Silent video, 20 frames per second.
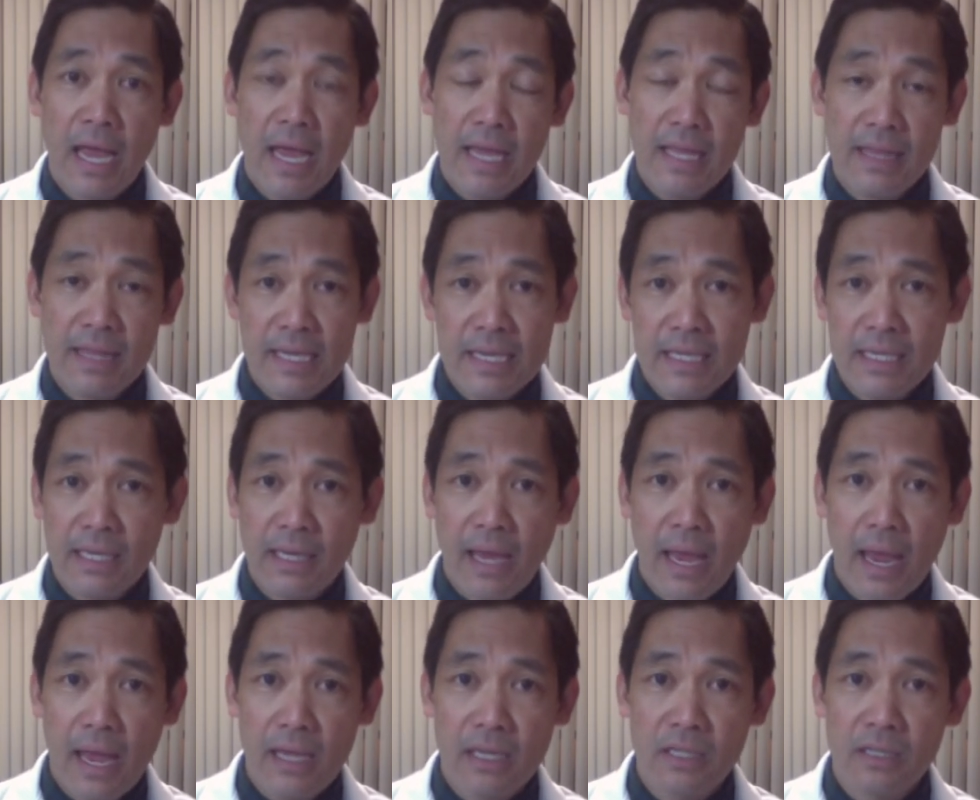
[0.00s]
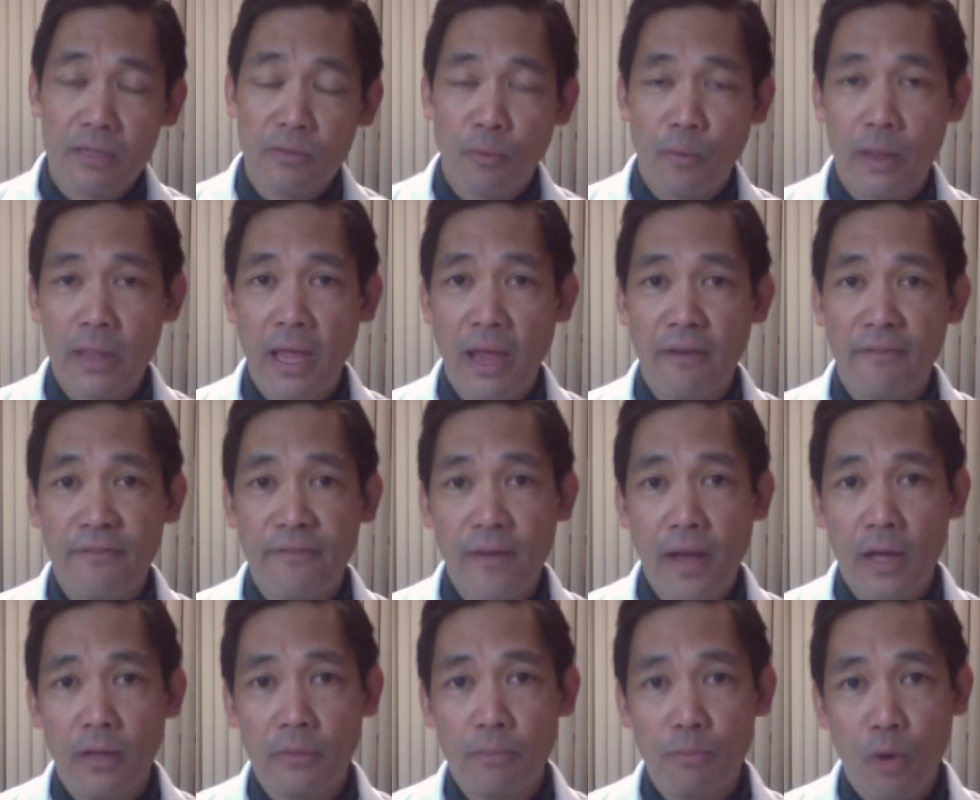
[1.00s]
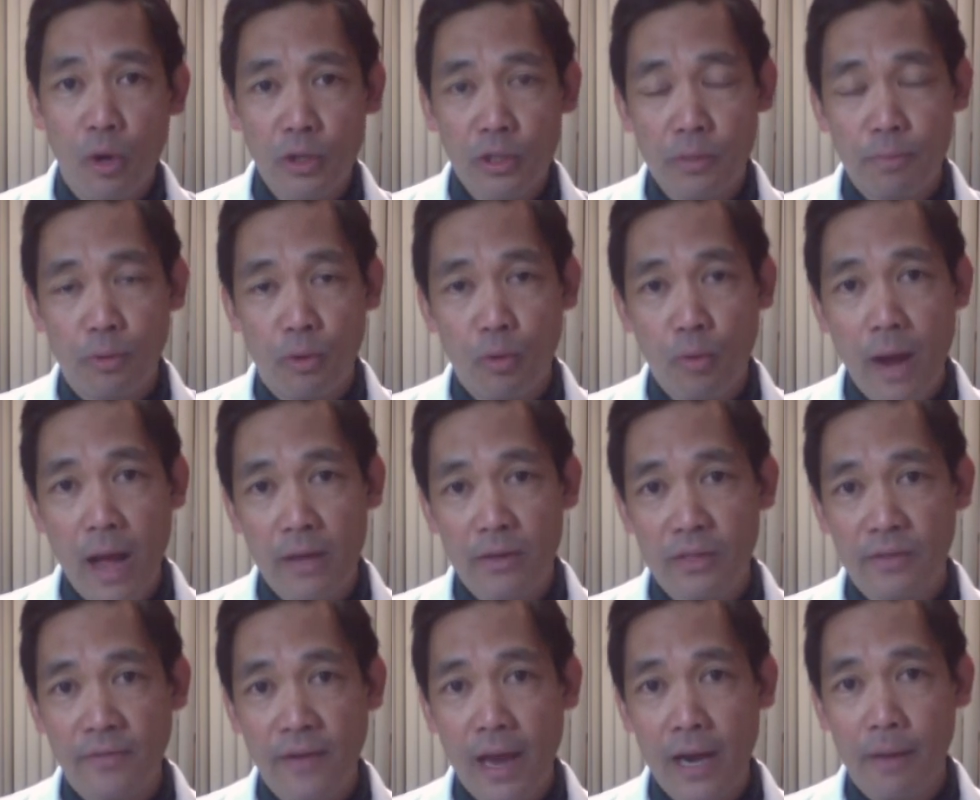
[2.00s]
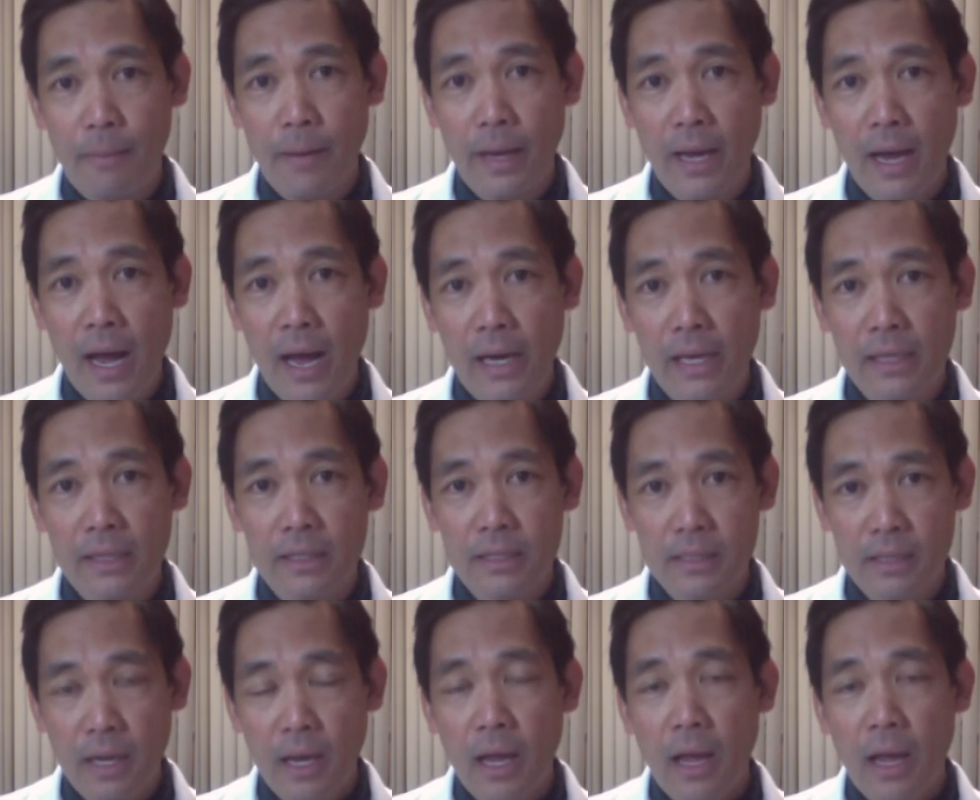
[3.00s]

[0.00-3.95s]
In this case, when they have failed multiple rounds of antibiotics,